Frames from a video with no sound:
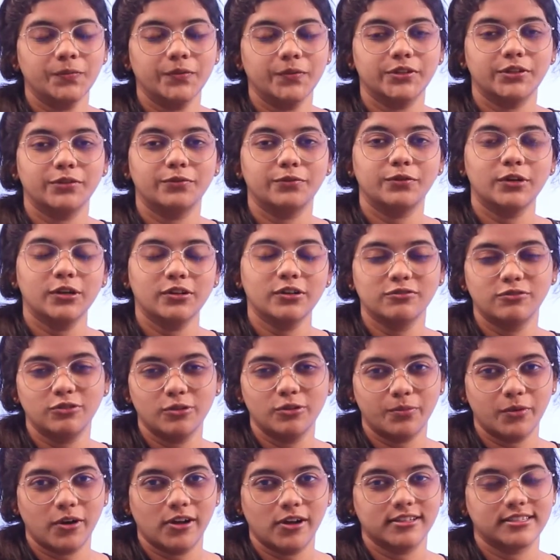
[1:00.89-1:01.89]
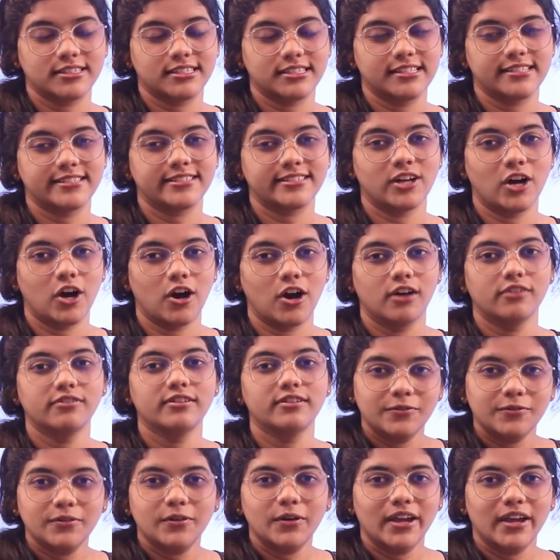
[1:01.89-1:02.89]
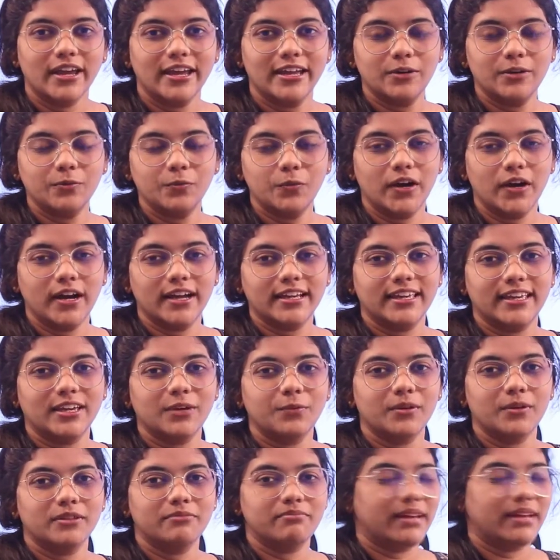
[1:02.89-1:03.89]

with the workflow process of in working with